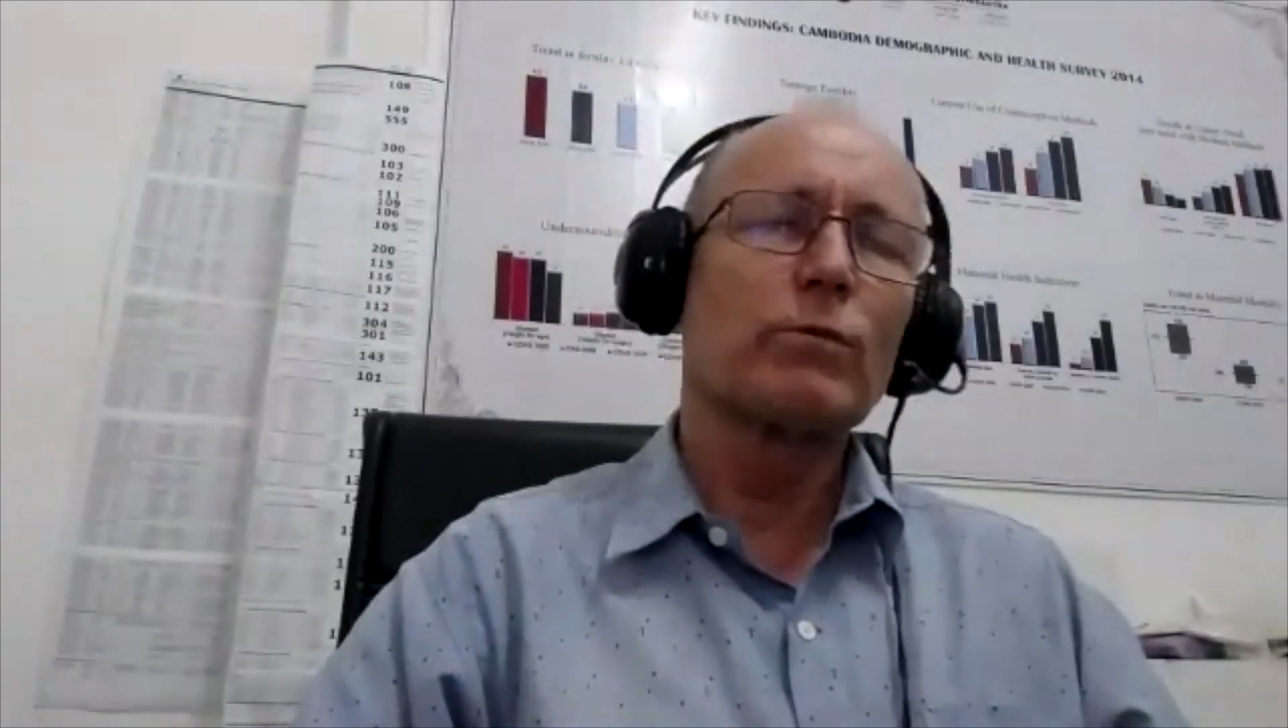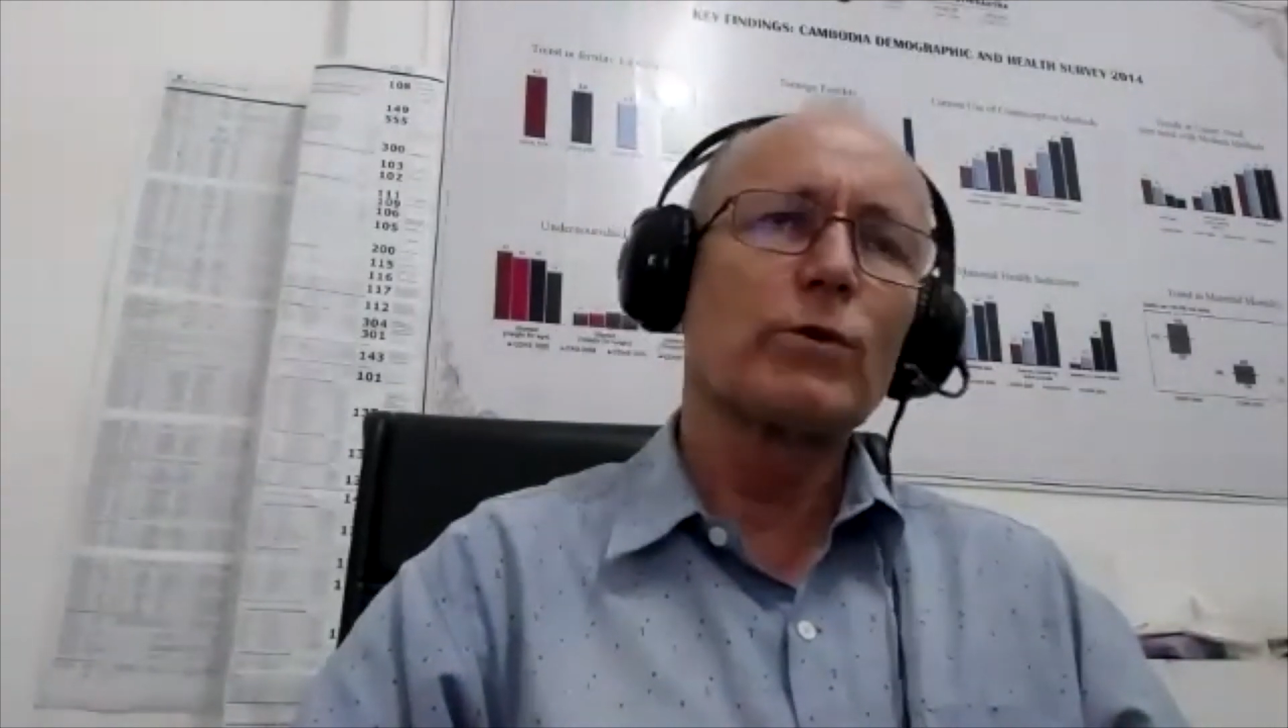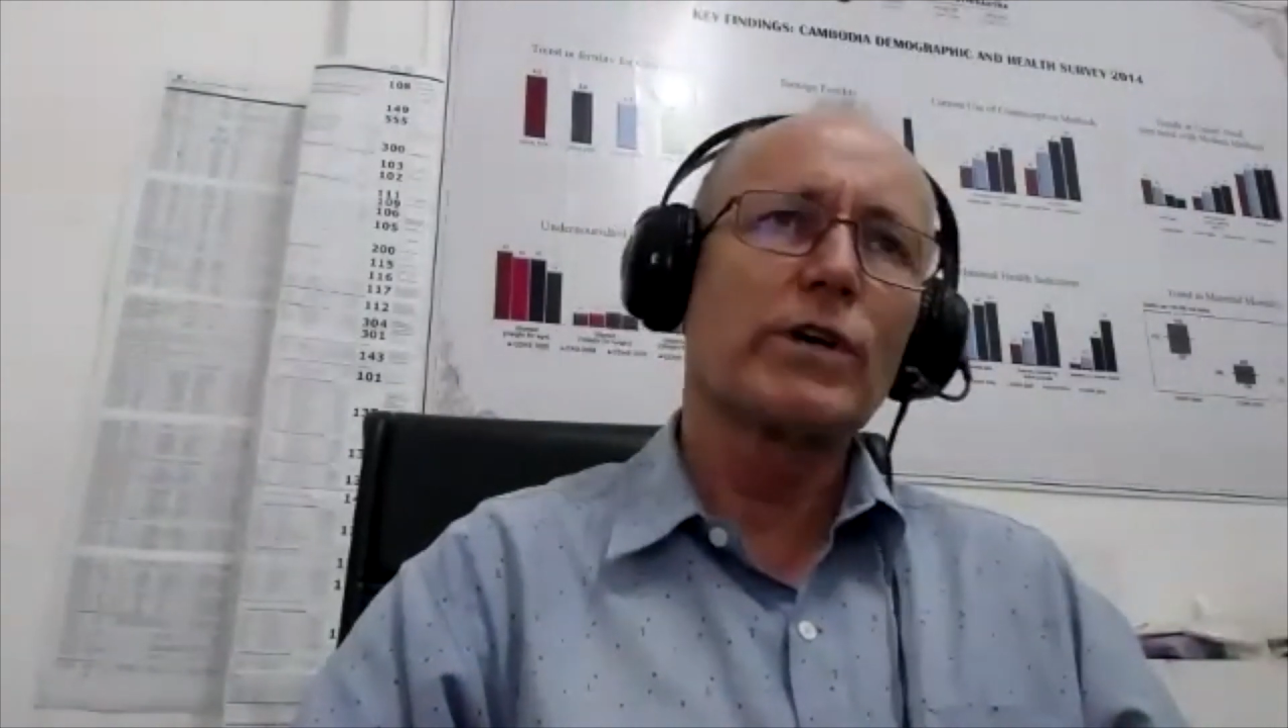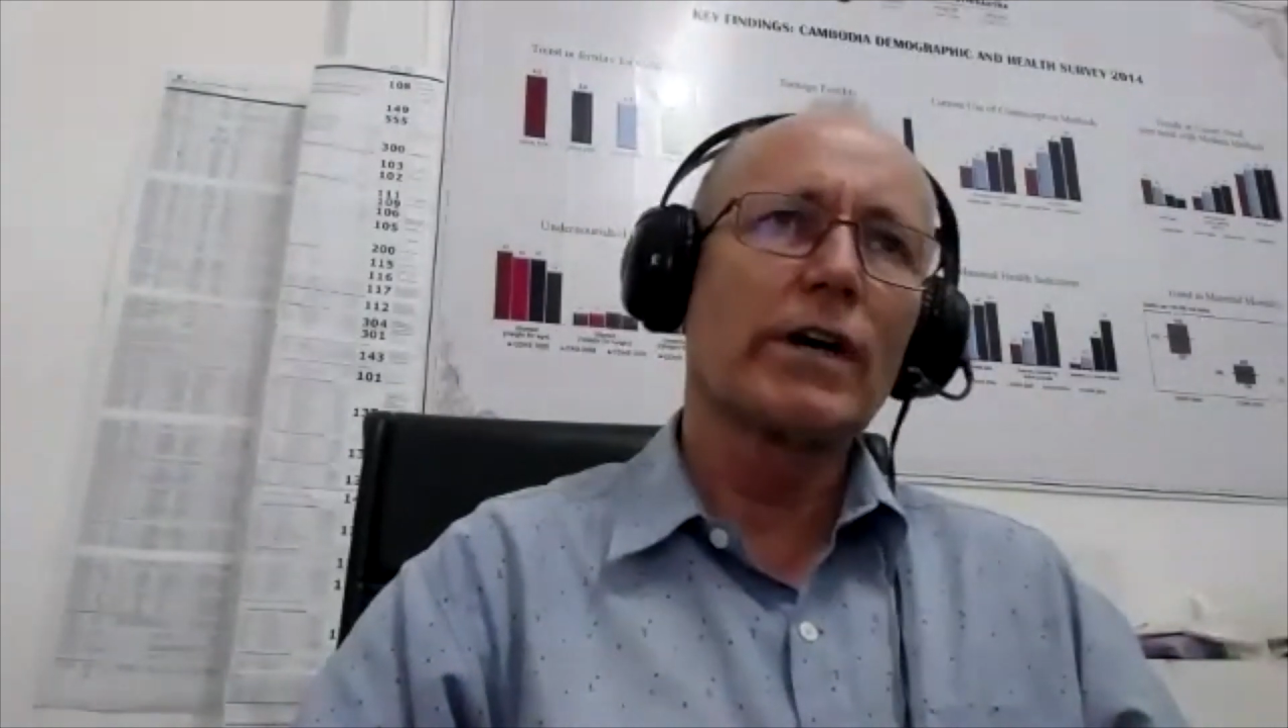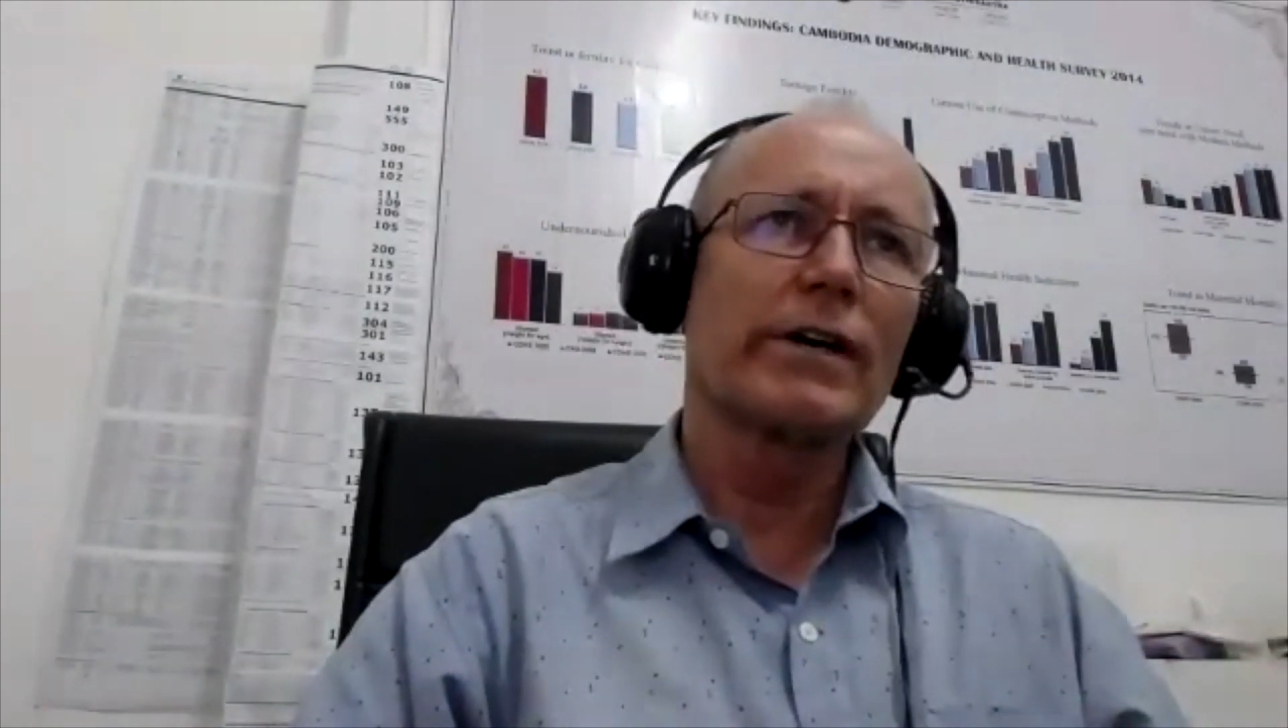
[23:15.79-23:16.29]

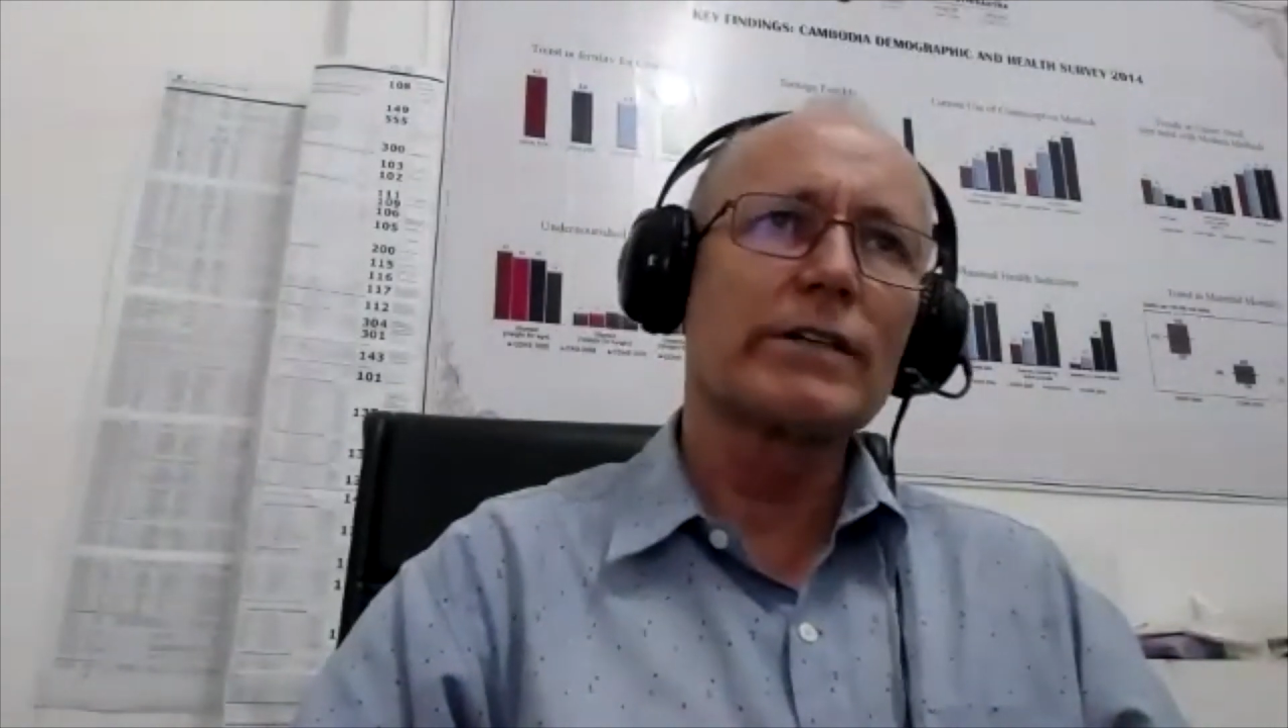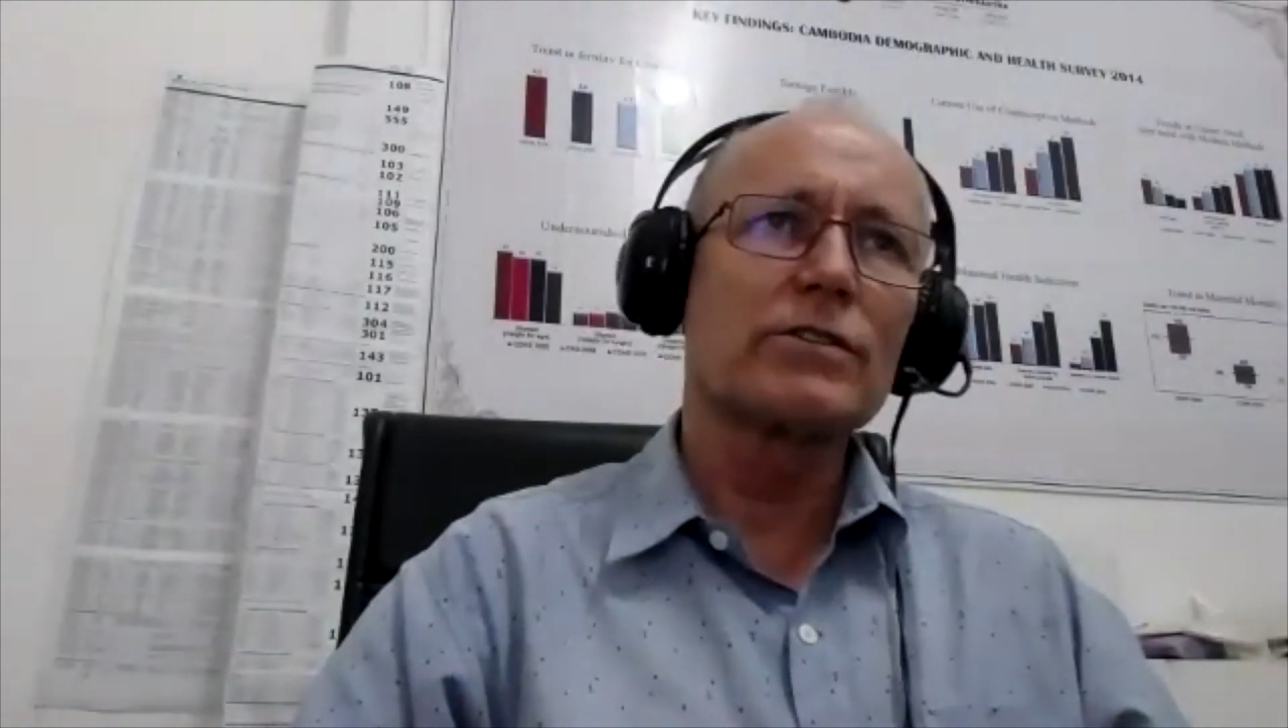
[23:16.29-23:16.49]
were going